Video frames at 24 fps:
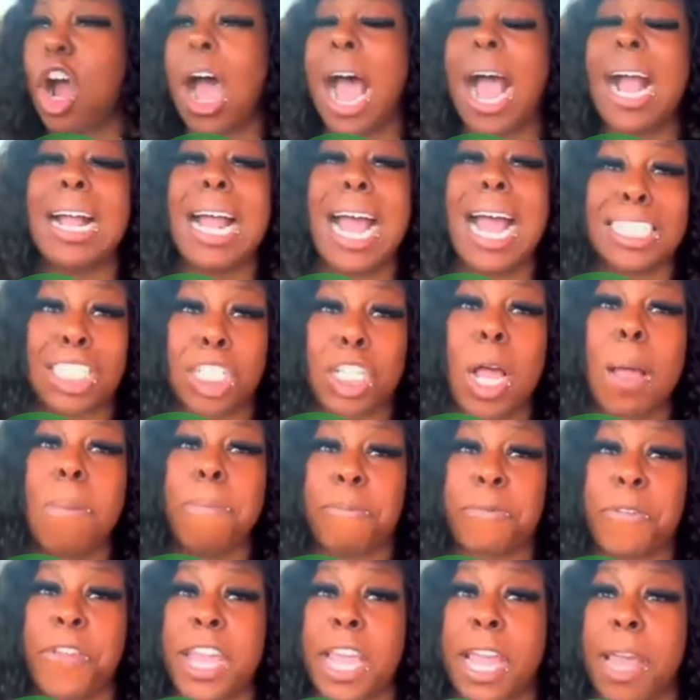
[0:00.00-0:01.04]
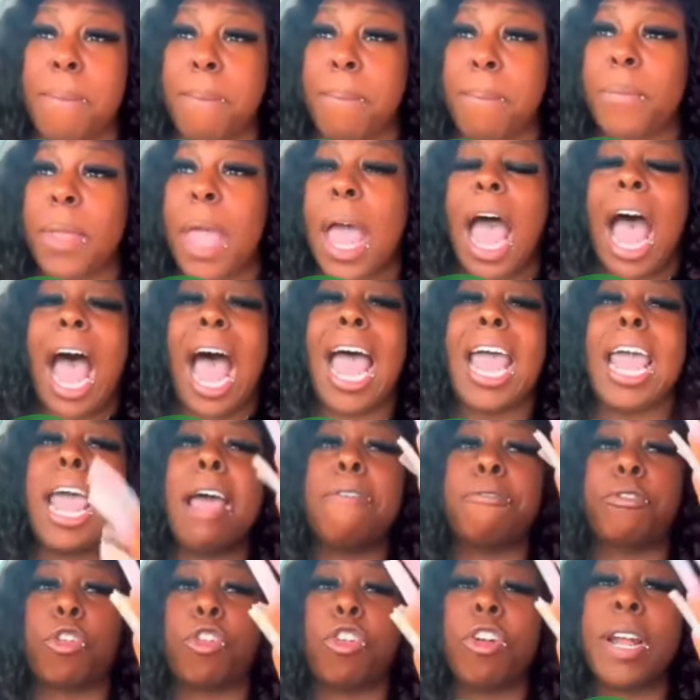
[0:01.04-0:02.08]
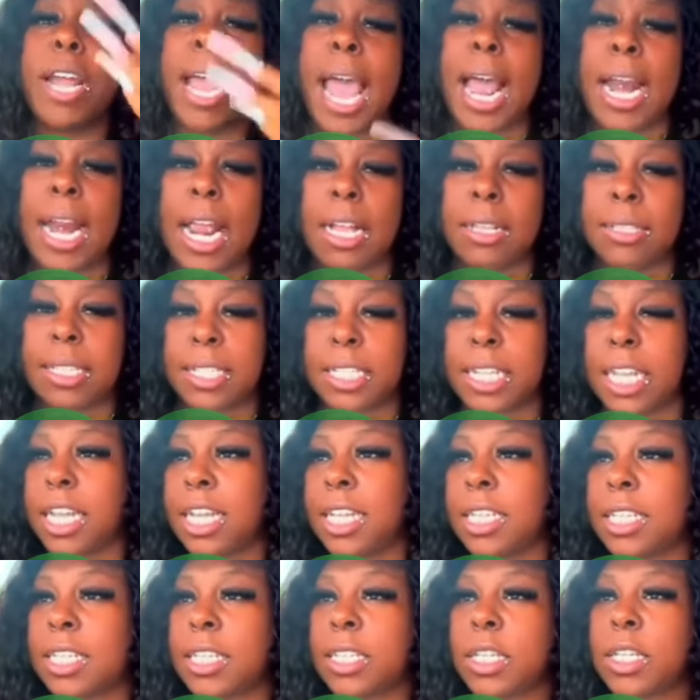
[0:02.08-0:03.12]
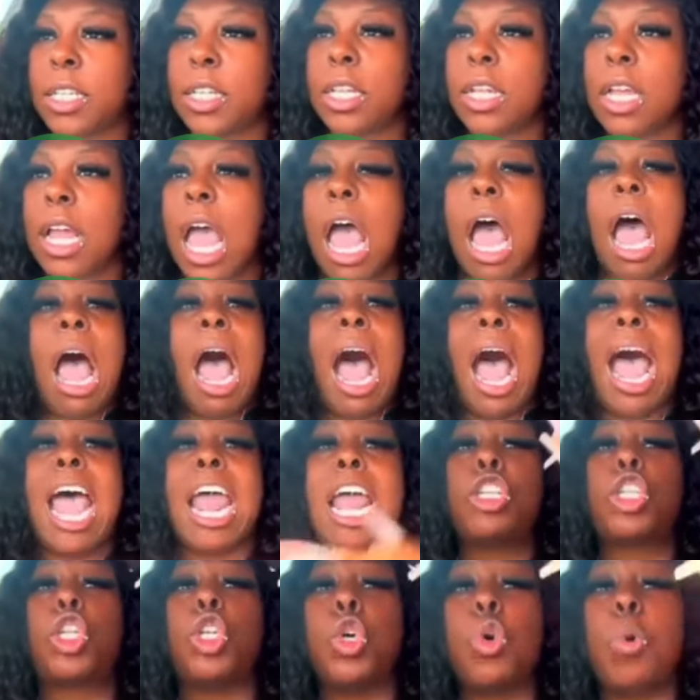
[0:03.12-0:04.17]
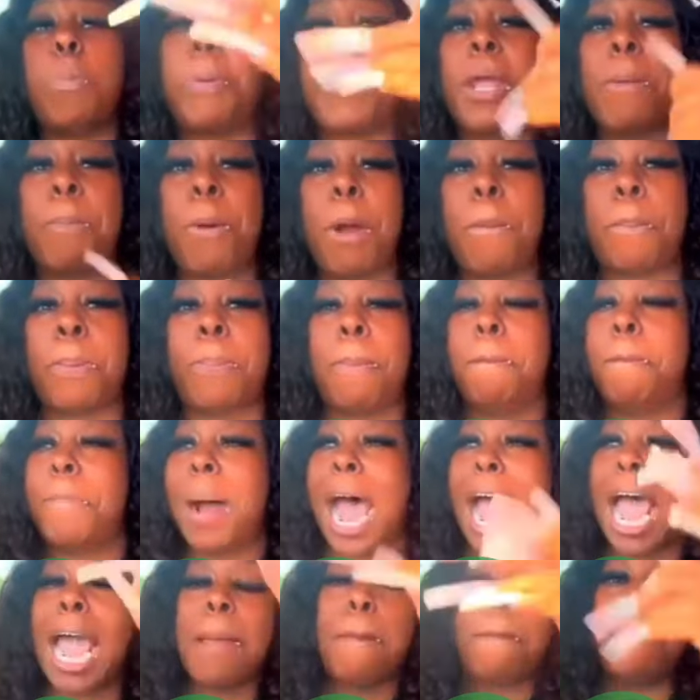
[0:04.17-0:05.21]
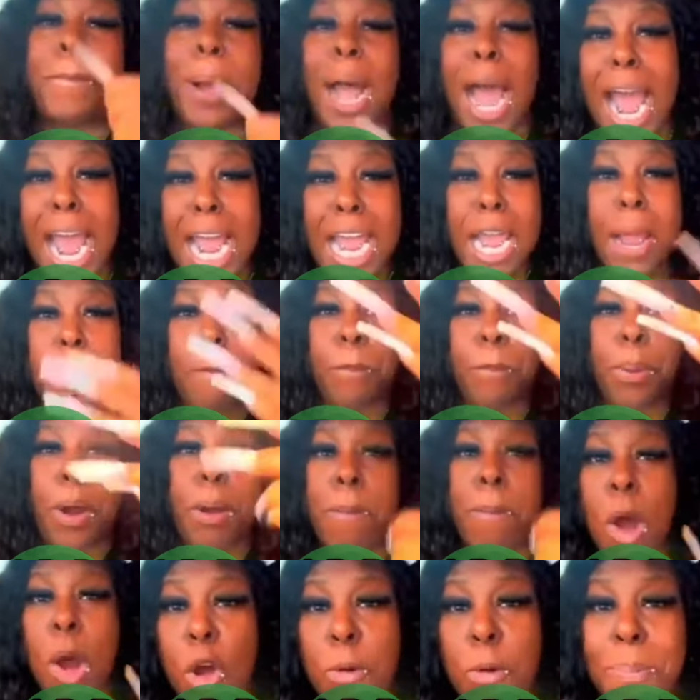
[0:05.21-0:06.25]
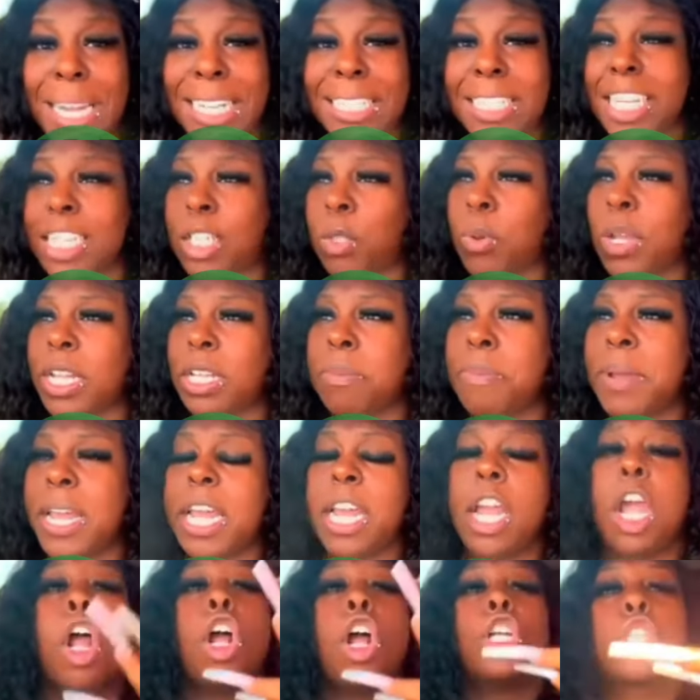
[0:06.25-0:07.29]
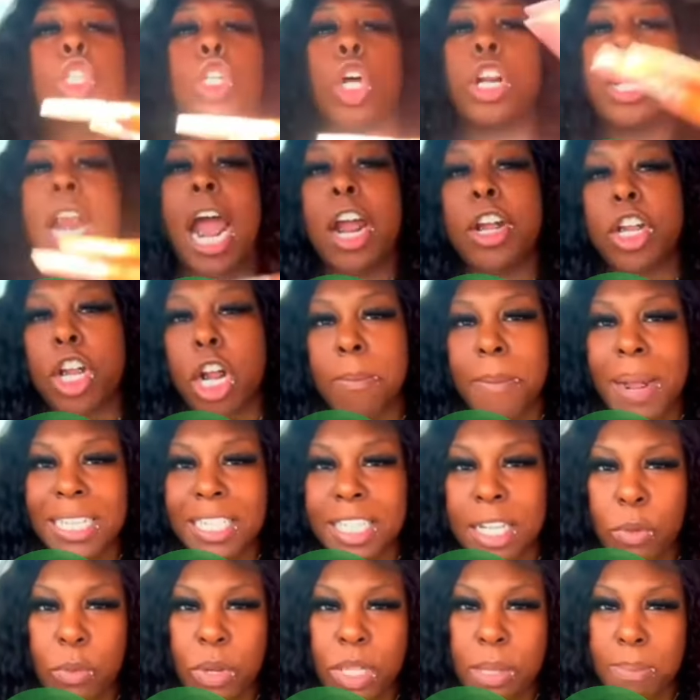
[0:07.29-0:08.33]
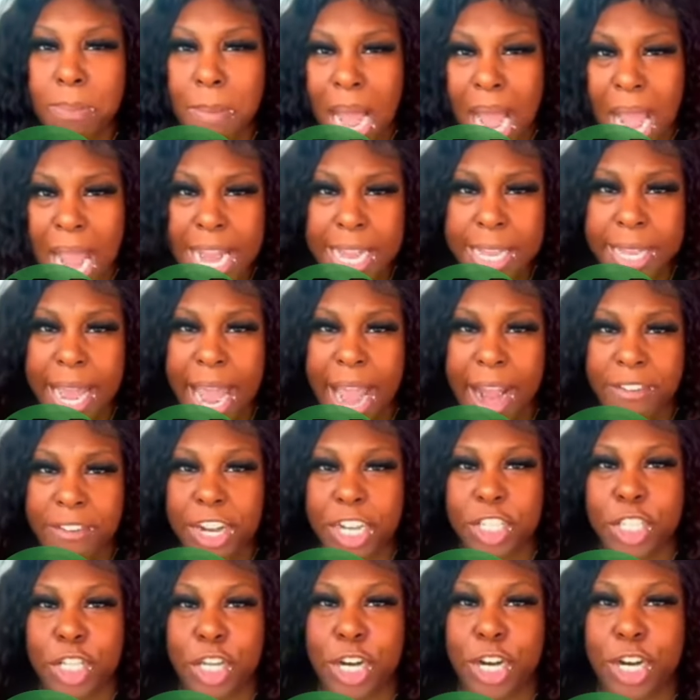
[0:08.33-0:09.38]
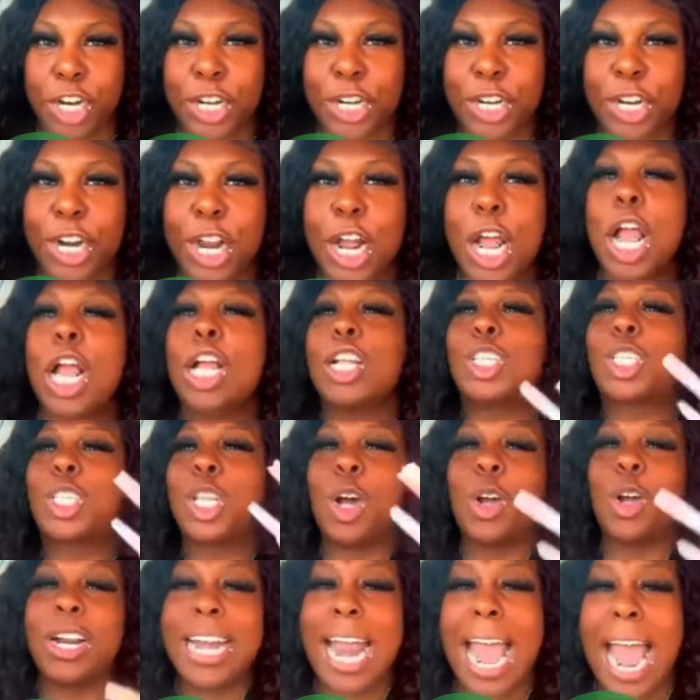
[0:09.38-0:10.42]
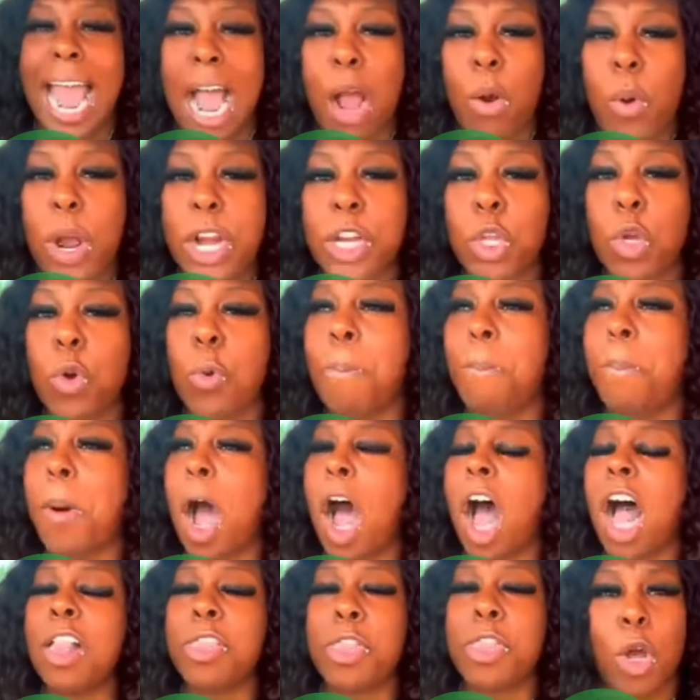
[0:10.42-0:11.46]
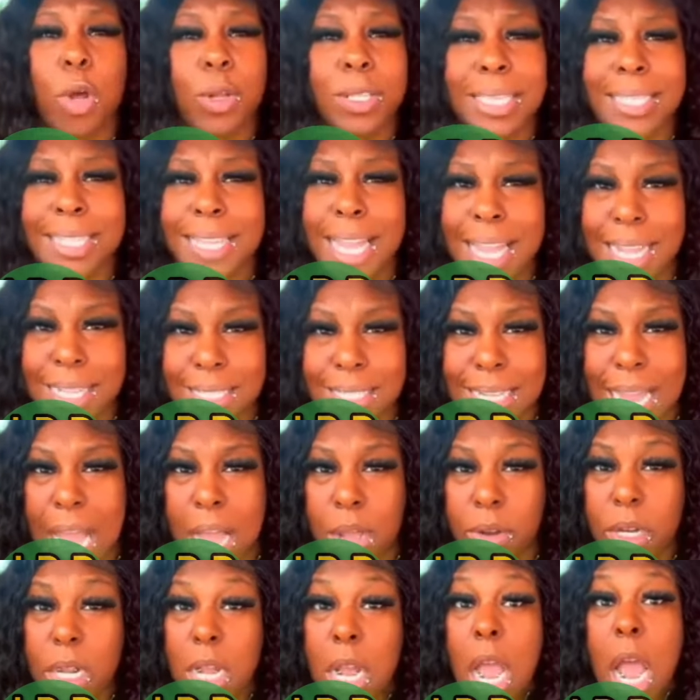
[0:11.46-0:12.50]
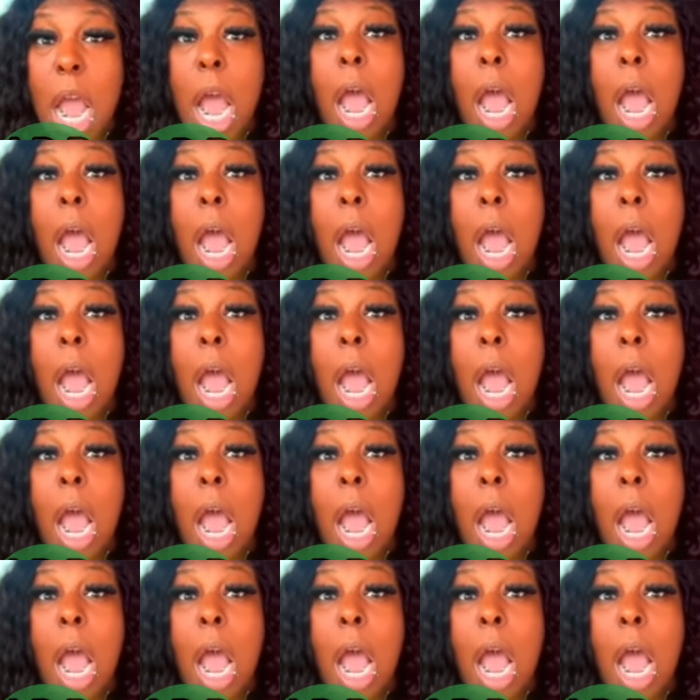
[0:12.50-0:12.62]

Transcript: no, I got some theme. I have three LLCs. I do people buy and promote business with me. So now you're messing with my character. So now when you ball those things out,